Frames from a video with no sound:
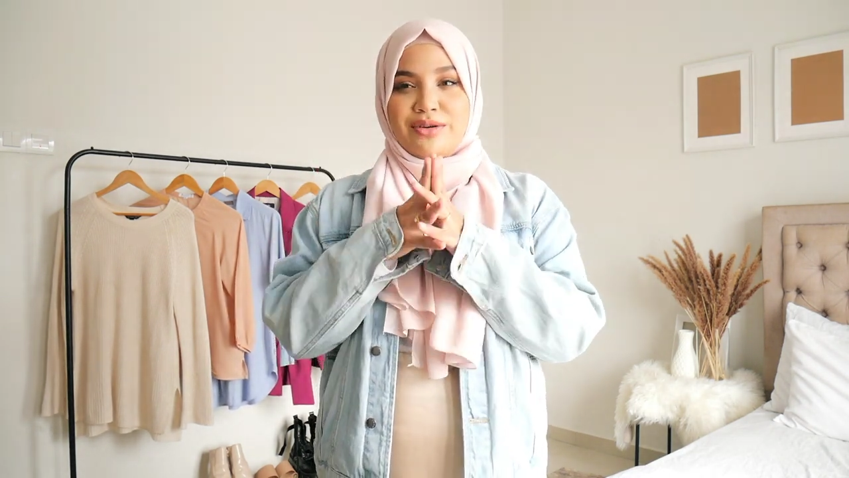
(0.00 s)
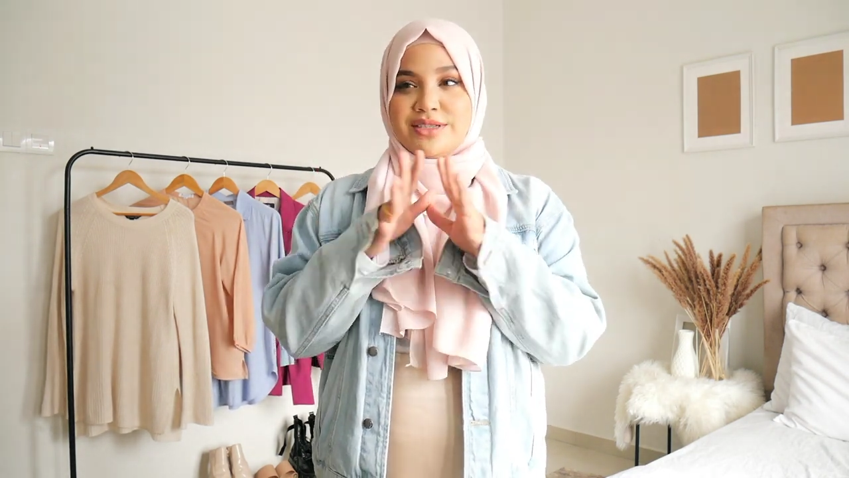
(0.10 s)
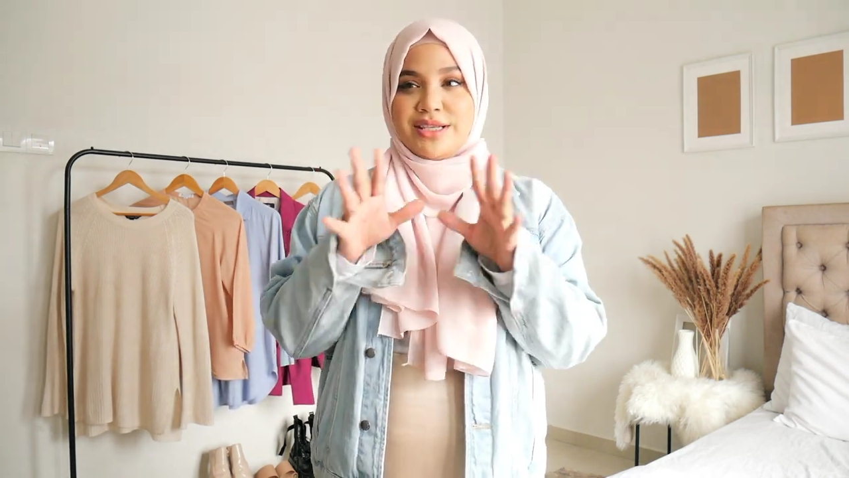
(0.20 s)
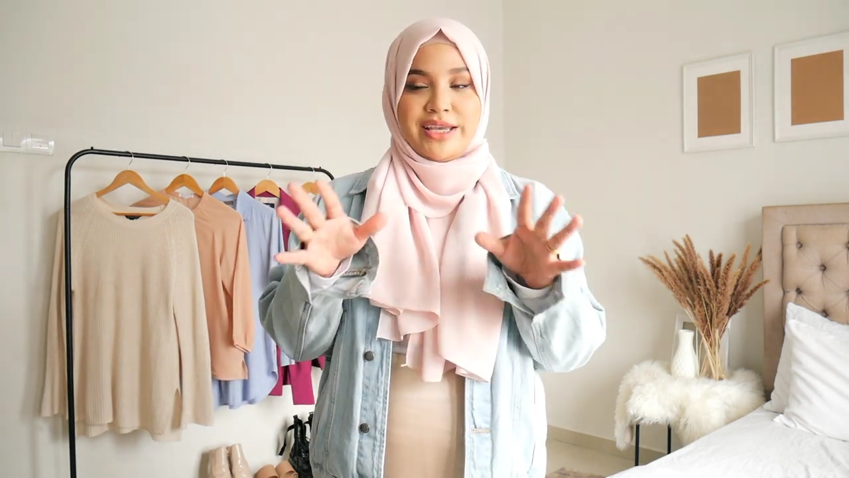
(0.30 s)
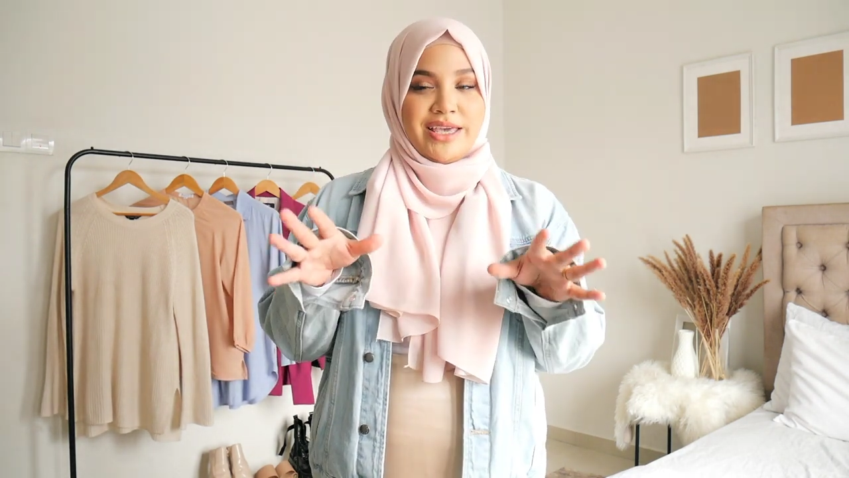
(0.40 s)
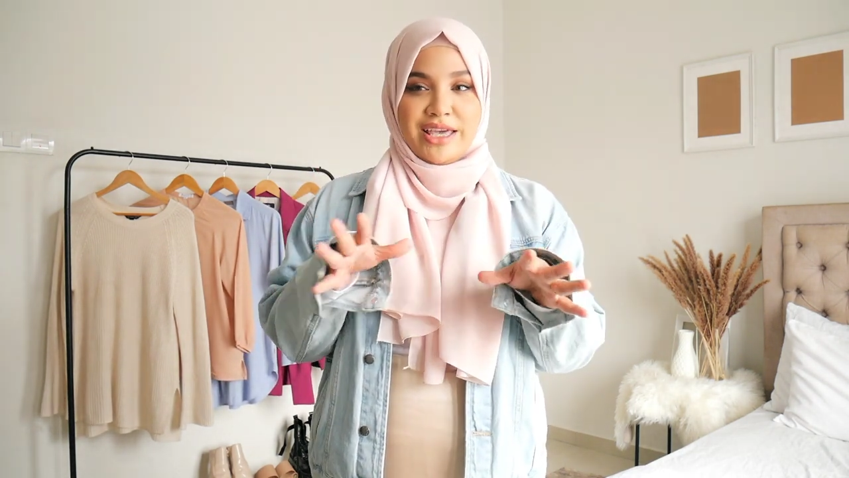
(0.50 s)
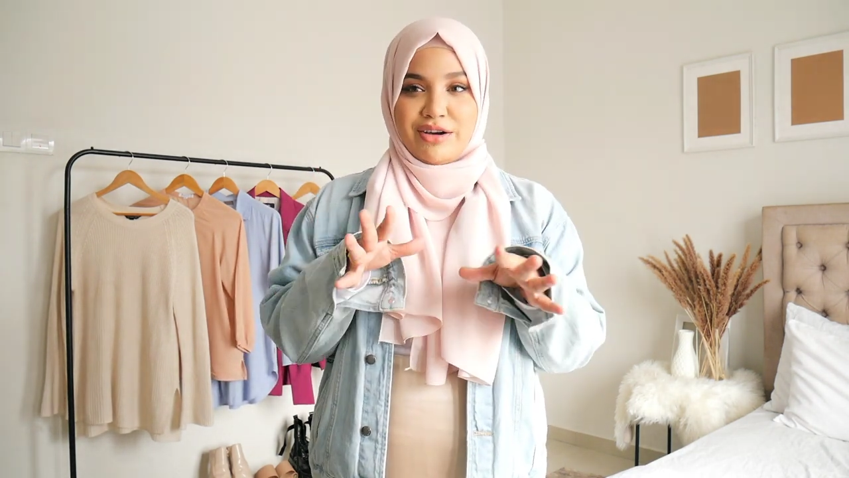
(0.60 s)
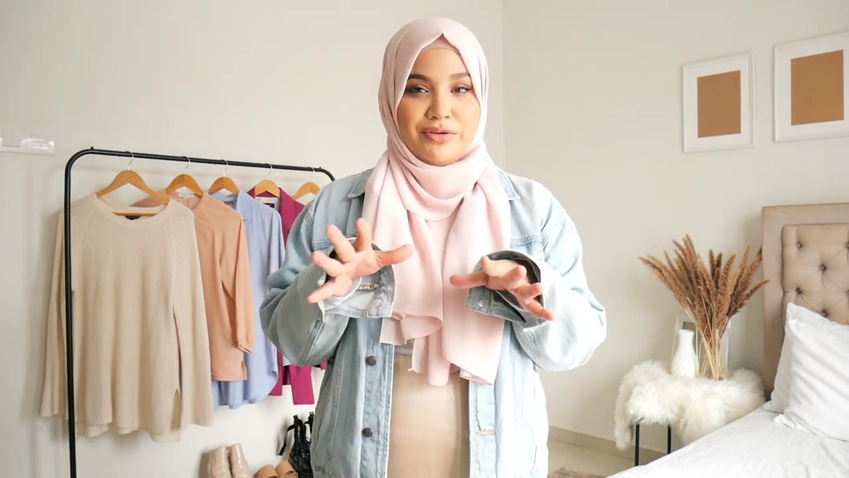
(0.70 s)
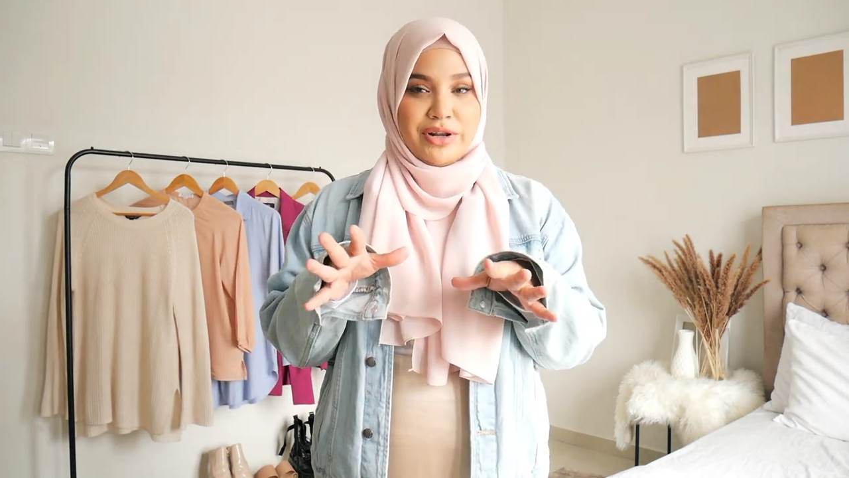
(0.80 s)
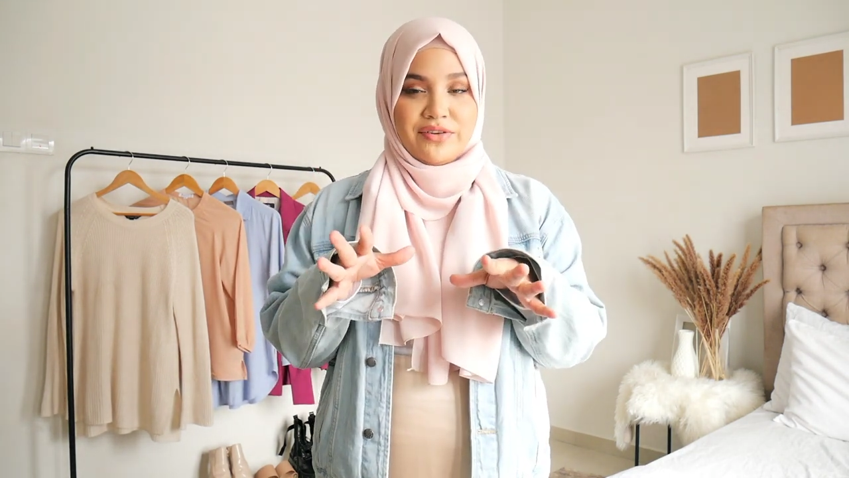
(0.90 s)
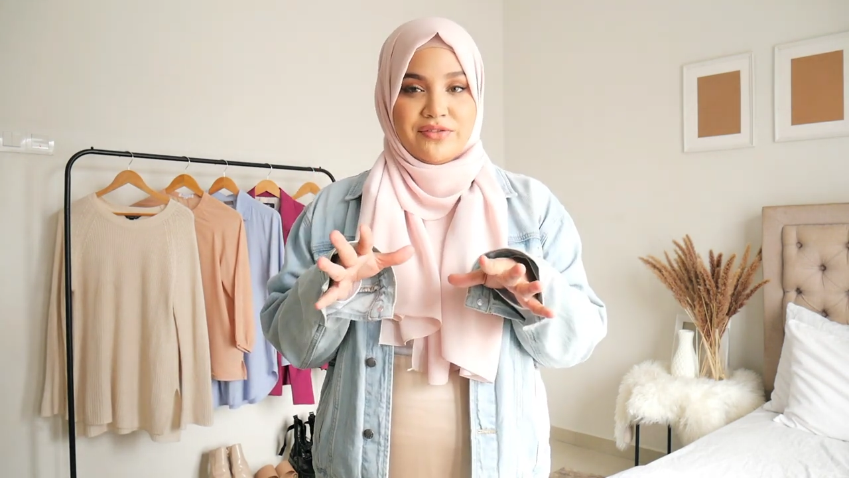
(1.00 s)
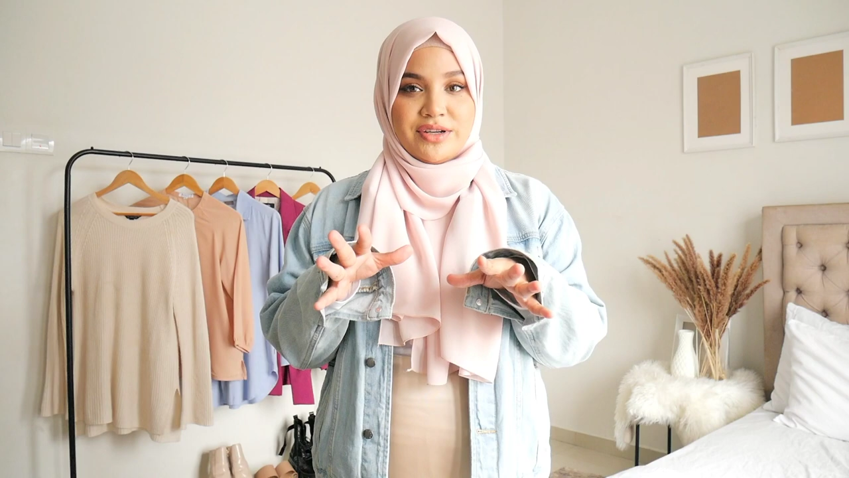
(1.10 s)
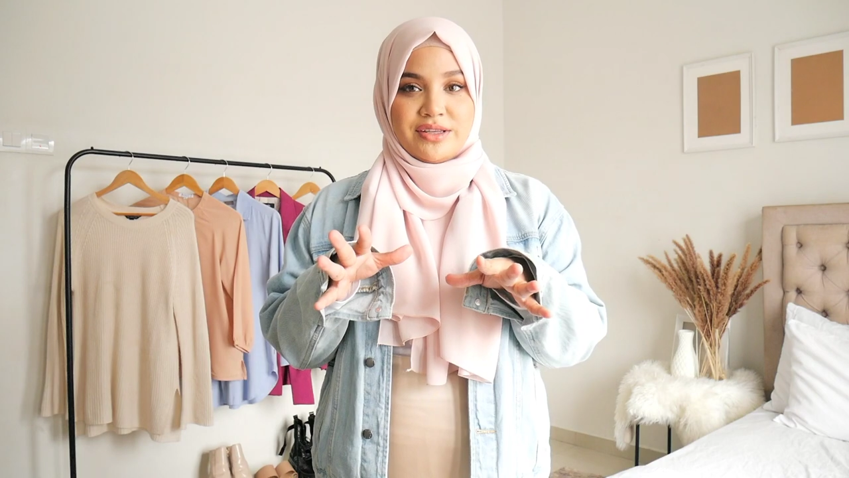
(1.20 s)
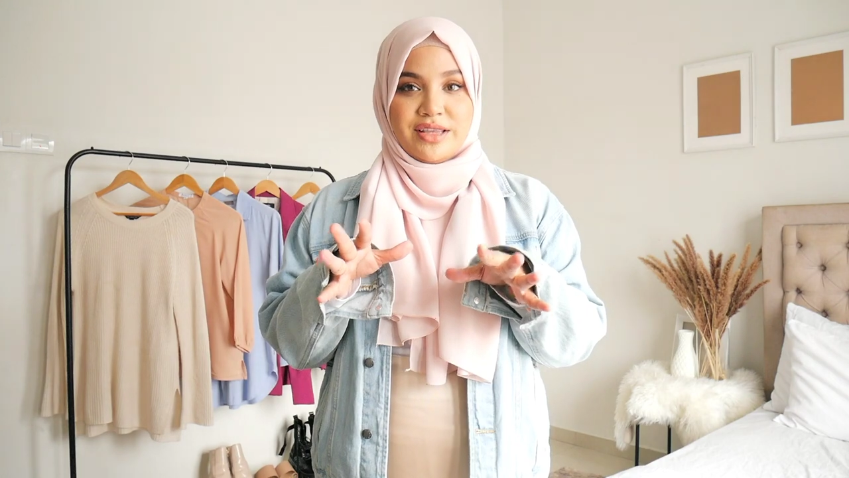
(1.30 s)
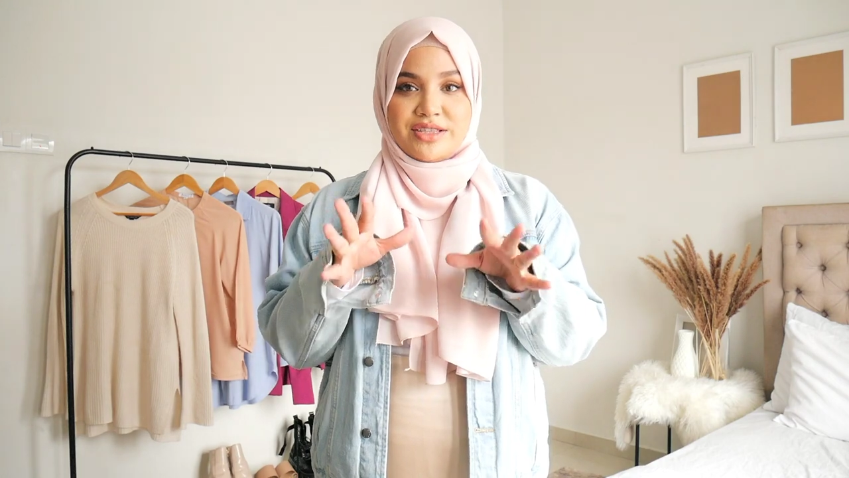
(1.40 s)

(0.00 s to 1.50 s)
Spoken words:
or slacky or whatever.